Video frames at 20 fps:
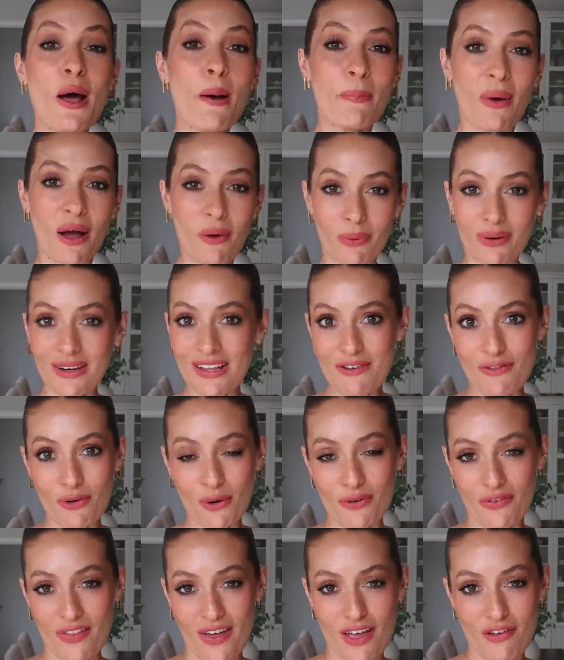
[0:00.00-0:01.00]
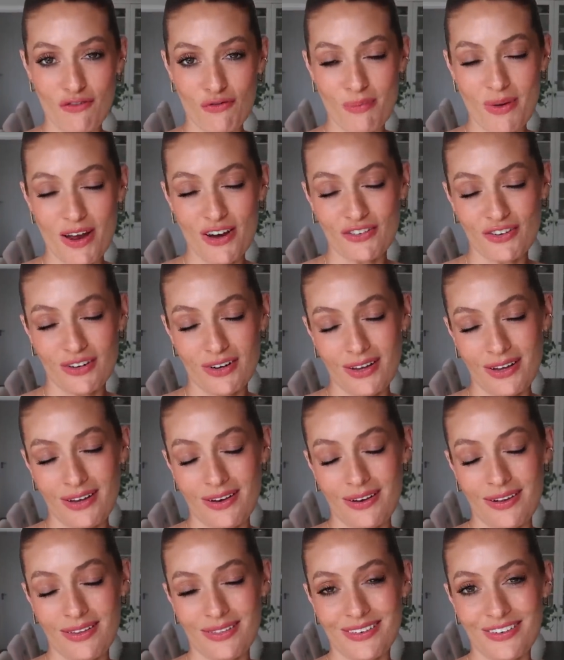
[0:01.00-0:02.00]
But I will leave all of that information
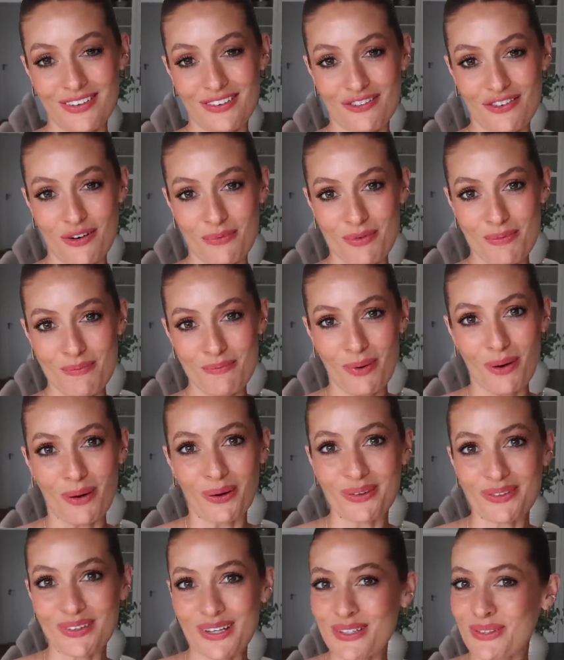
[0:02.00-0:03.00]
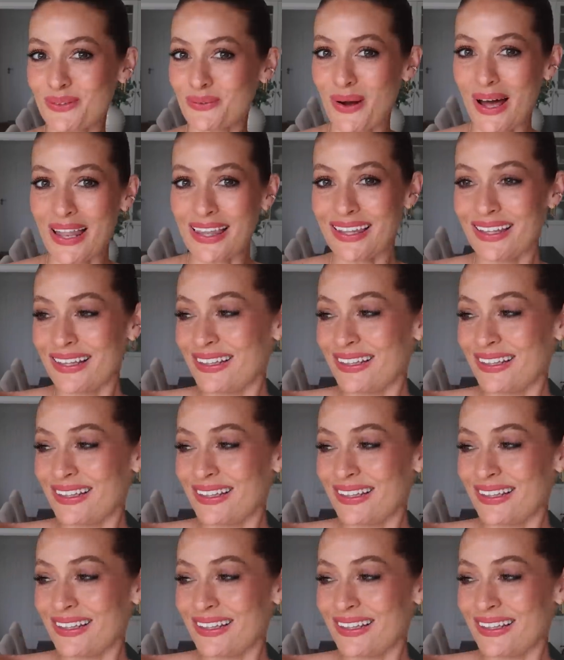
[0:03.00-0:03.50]
in the description box as well.